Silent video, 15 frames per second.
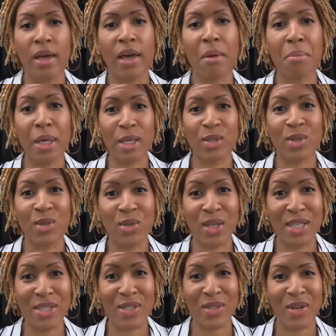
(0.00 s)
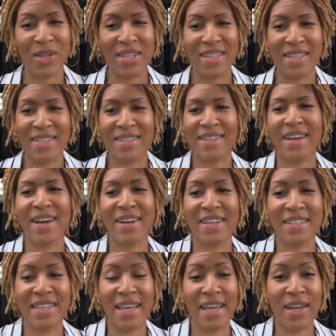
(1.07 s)
and make sure you get started. All
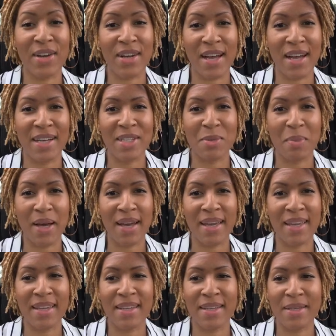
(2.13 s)
right, take care, guys. Bye.